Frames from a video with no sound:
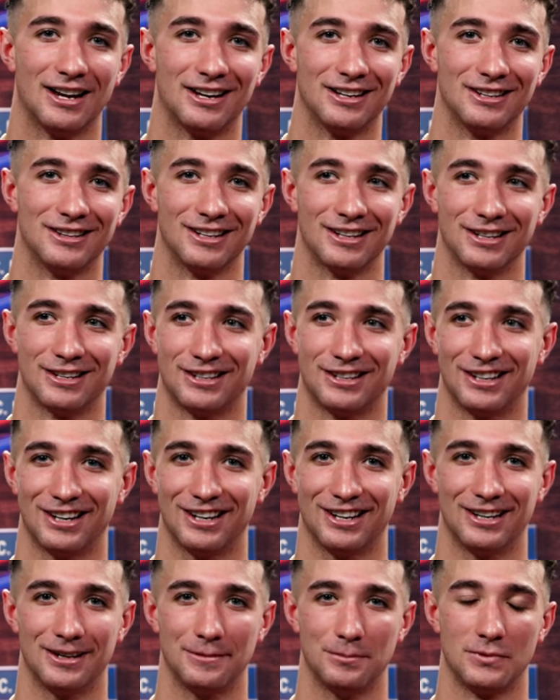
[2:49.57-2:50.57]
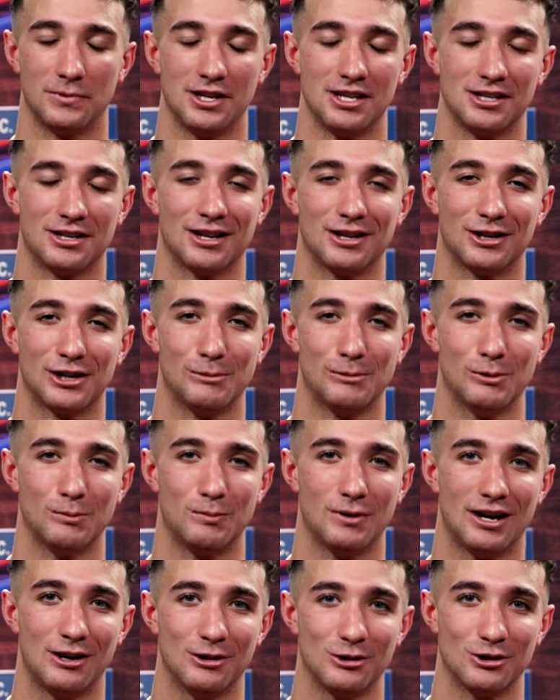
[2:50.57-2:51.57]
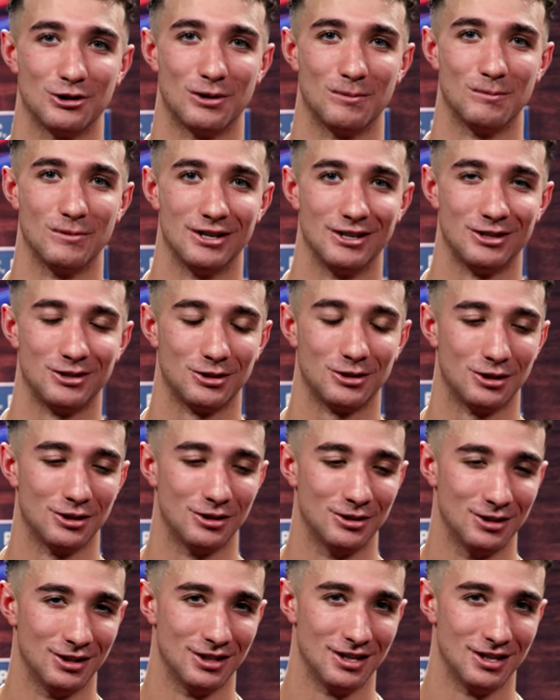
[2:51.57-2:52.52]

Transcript: I think um, he's got a couple pounds on me, so